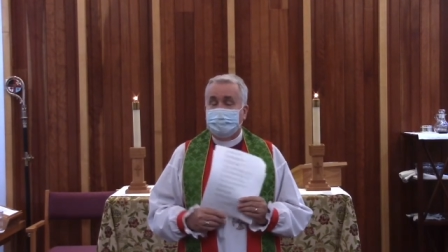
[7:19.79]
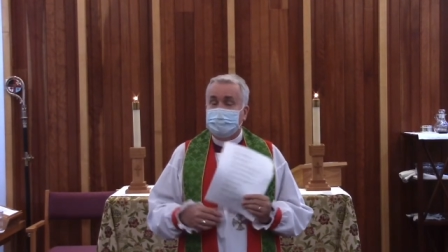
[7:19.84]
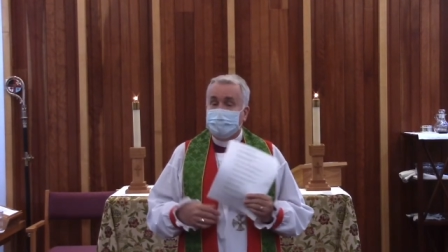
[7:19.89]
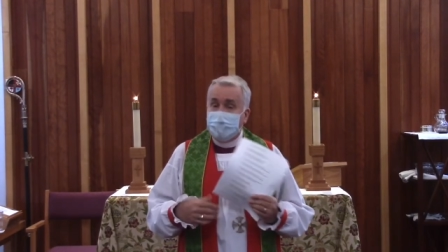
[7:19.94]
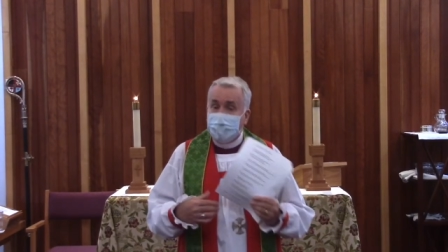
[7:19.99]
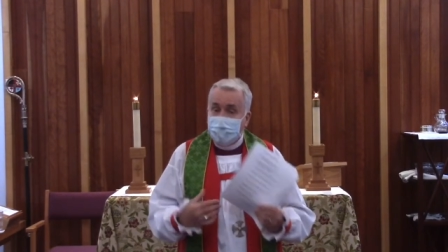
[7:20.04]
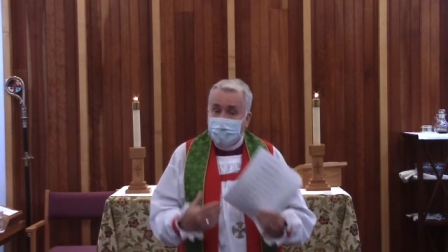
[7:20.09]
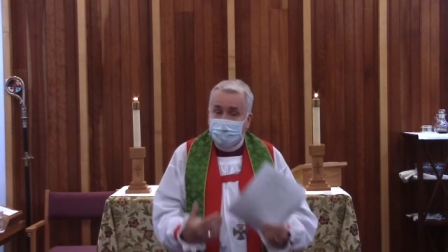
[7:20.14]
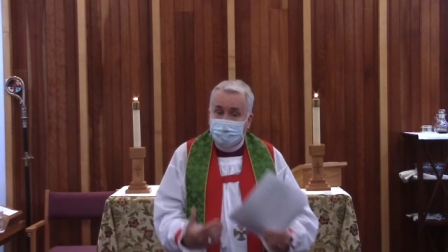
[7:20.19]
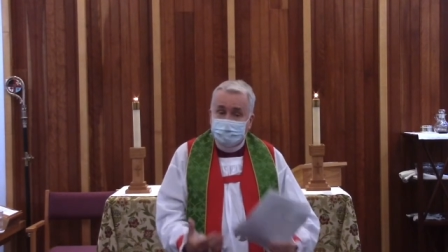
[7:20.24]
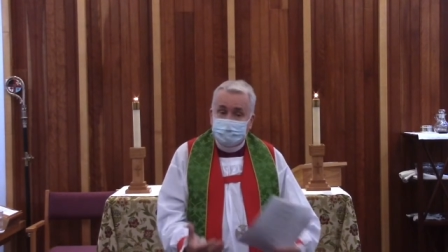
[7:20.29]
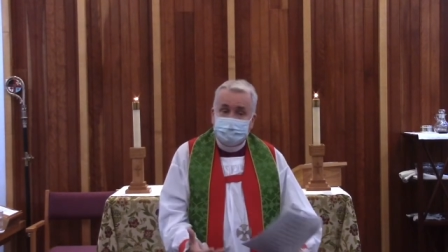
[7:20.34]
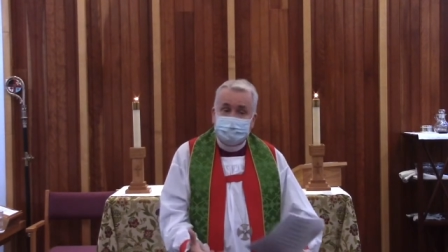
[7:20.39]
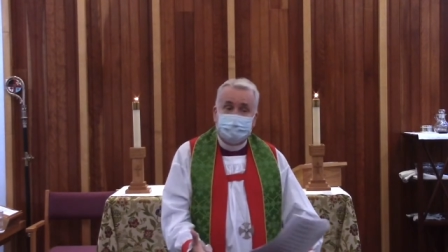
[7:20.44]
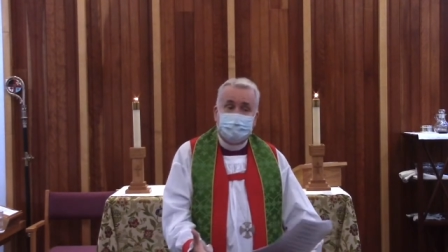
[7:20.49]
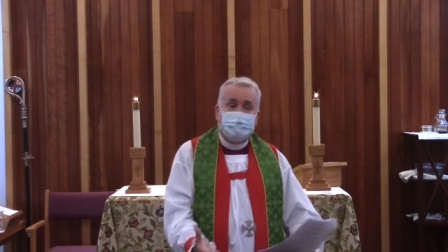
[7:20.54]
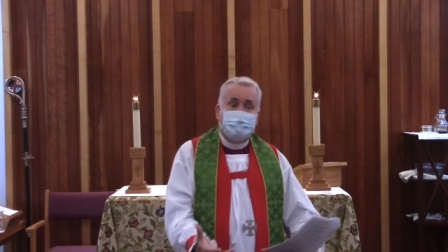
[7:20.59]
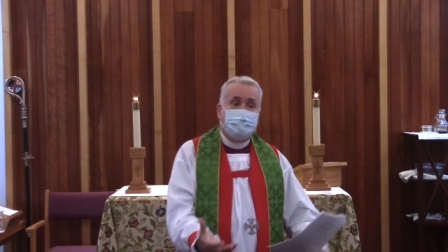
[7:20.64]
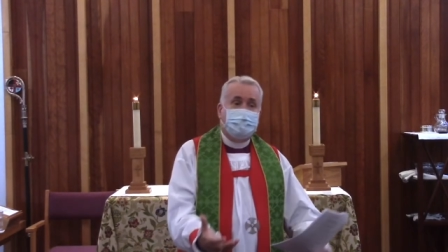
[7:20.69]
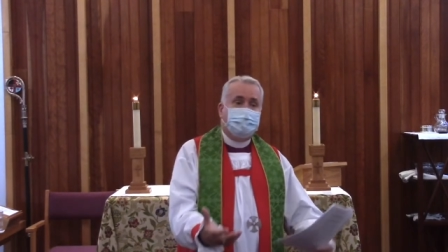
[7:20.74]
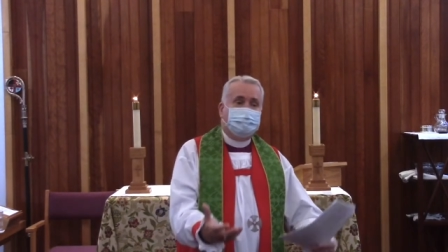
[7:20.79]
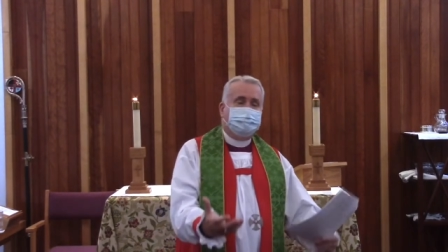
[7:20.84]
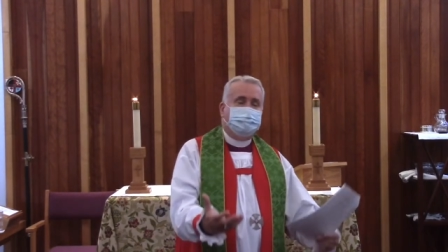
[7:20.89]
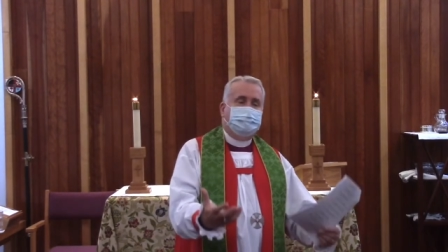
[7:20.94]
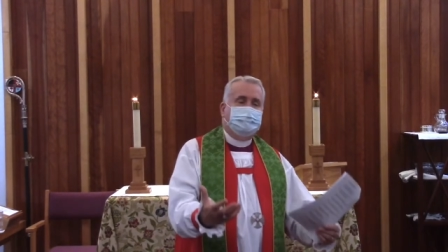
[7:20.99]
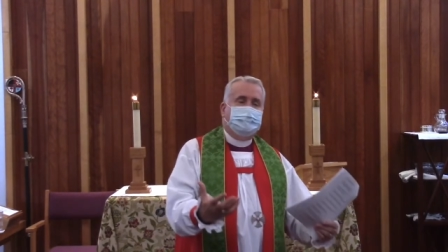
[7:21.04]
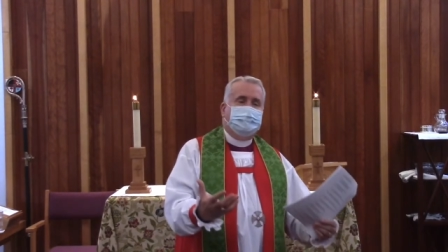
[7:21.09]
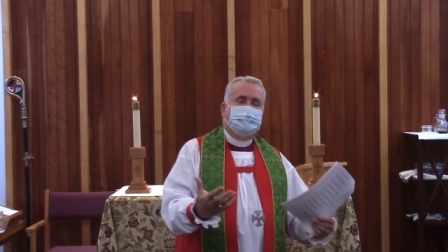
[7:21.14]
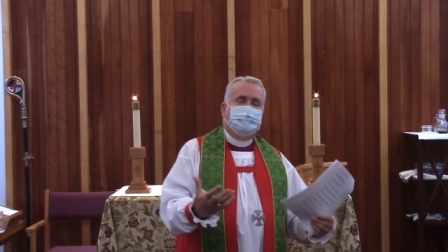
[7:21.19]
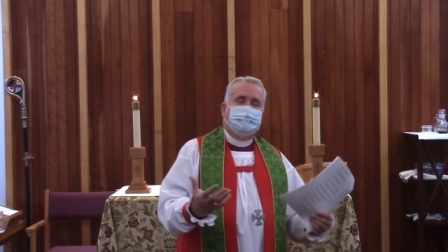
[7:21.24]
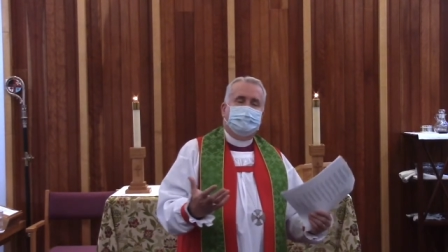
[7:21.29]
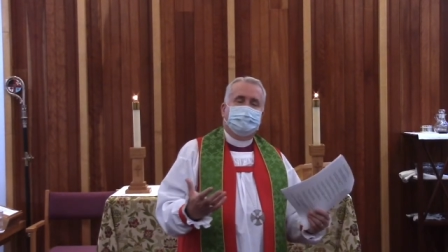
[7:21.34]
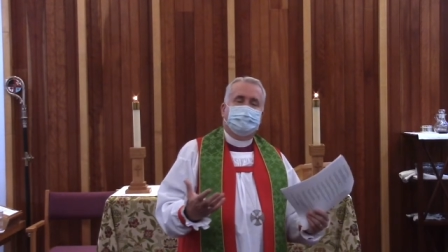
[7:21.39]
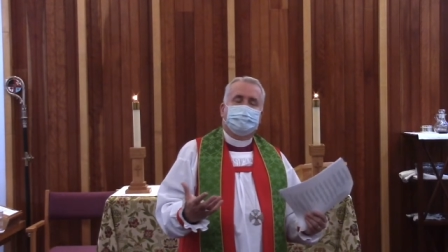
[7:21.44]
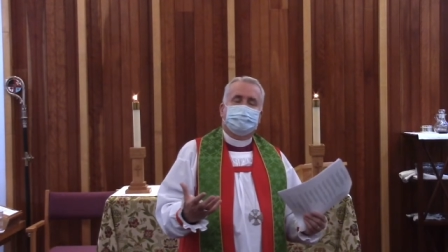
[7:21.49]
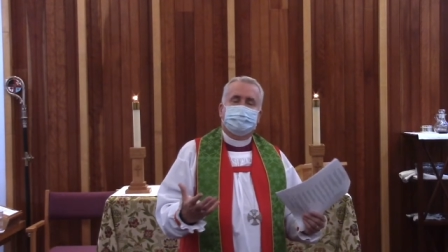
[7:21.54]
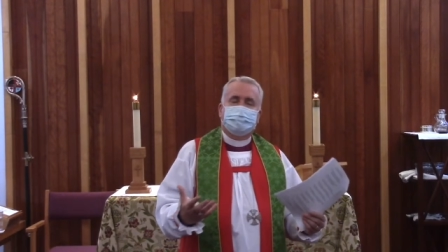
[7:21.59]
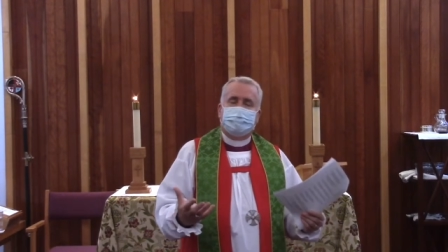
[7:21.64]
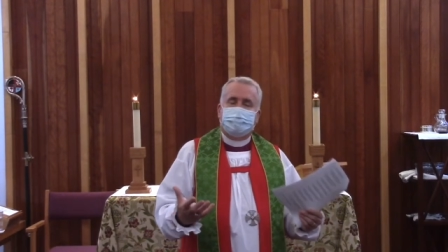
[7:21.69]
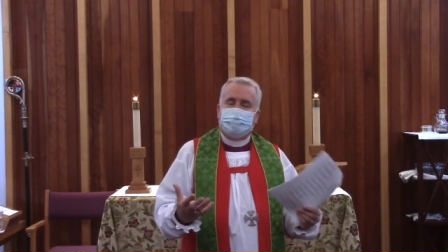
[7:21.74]
And out of that,
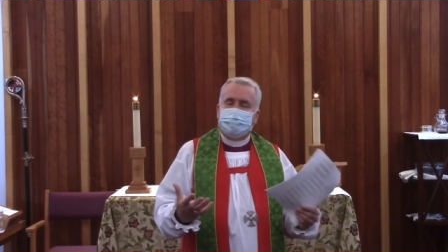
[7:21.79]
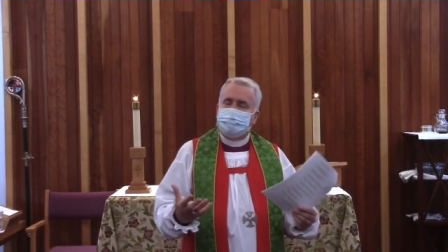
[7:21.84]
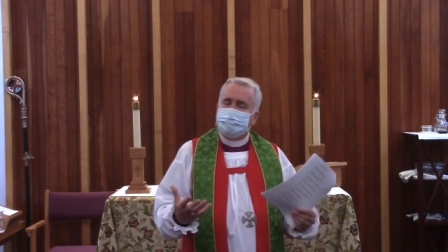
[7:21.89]
learning how